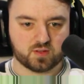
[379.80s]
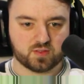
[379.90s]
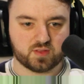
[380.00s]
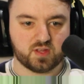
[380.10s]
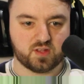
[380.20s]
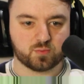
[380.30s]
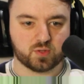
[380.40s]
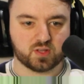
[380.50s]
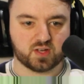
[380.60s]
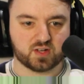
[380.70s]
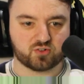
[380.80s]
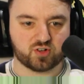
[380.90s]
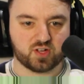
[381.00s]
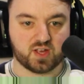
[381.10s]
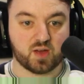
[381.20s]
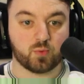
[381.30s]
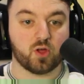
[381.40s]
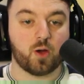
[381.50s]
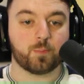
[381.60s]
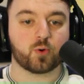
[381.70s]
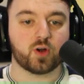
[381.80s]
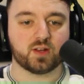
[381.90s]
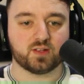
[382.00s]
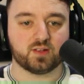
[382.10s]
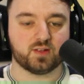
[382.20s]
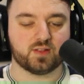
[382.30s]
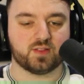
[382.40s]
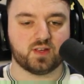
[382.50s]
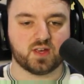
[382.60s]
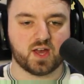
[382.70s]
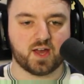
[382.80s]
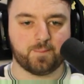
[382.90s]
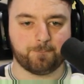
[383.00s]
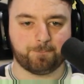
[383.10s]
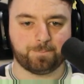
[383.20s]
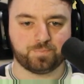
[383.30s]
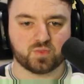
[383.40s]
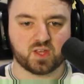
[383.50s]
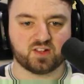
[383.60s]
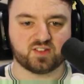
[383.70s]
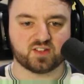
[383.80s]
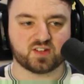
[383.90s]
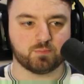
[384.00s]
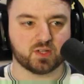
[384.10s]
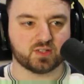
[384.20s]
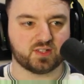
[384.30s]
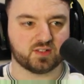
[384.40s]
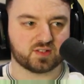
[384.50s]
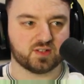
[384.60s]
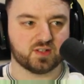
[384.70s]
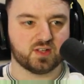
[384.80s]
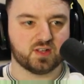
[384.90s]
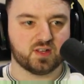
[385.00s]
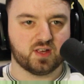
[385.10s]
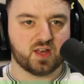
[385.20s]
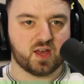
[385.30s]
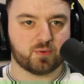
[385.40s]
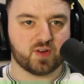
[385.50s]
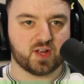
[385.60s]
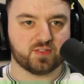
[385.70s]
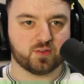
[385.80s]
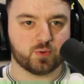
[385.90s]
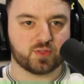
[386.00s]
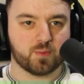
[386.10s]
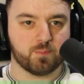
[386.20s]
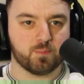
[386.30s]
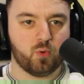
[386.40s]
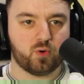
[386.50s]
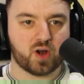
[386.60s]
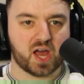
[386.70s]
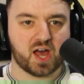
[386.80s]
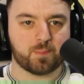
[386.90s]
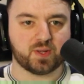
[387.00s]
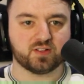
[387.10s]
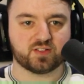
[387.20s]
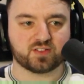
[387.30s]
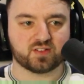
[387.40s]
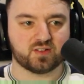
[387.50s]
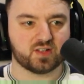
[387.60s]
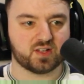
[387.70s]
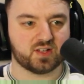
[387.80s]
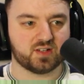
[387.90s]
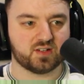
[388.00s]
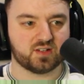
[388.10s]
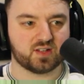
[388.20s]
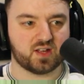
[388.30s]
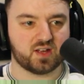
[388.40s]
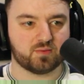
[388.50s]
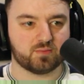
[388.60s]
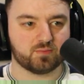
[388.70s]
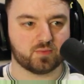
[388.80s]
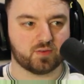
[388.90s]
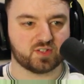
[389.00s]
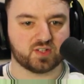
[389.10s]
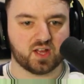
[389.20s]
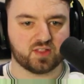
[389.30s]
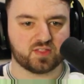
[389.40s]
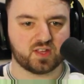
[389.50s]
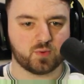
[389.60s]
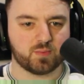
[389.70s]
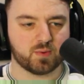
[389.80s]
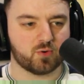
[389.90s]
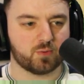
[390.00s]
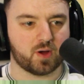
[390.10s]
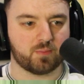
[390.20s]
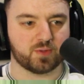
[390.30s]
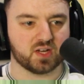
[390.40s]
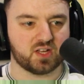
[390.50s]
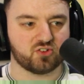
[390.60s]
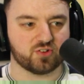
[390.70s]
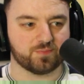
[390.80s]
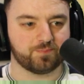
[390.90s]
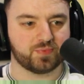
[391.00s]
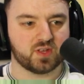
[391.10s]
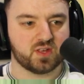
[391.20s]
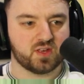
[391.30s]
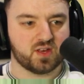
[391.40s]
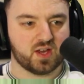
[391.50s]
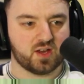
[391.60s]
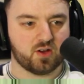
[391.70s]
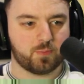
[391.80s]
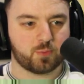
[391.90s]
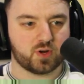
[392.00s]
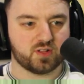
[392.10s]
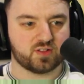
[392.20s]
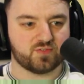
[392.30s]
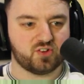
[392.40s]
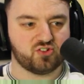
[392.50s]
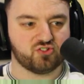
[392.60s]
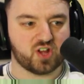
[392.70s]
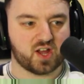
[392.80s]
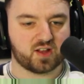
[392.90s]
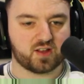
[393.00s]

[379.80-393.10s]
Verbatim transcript: these will actually, it will upgrade the uh, existing buildings, uh, providing them with more happiness and uh, obviously, I think a wee bit more population. Uh, upgrades, fishing shack.